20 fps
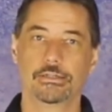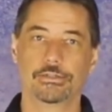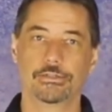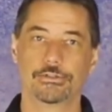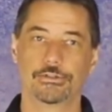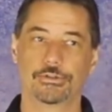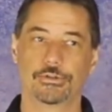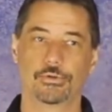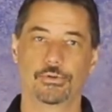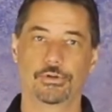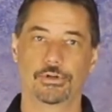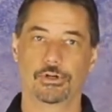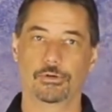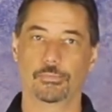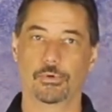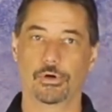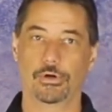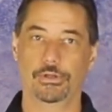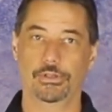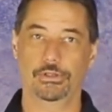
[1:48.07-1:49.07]
so that your
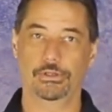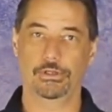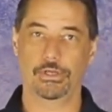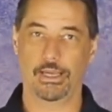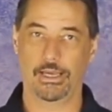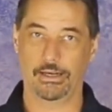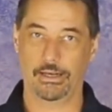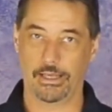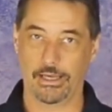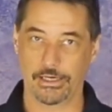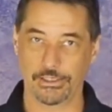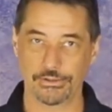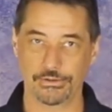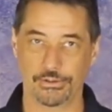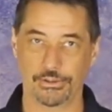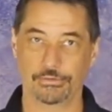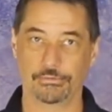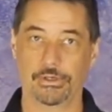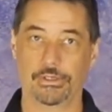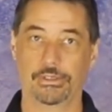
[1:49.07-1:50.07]
body can
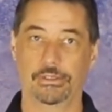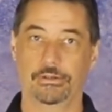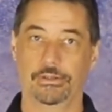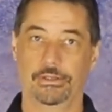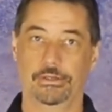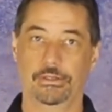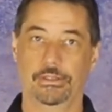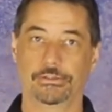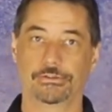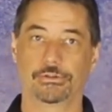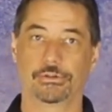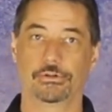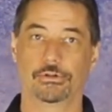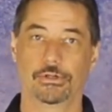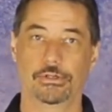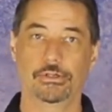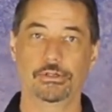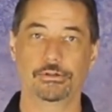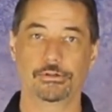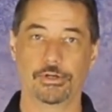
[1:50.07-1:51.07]
actually regulate its
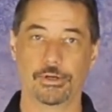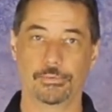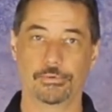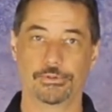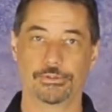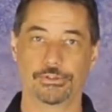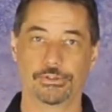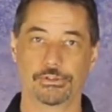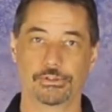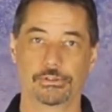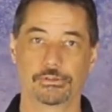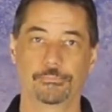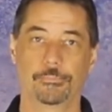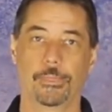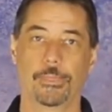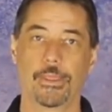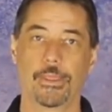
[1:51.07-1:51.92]
inner temperature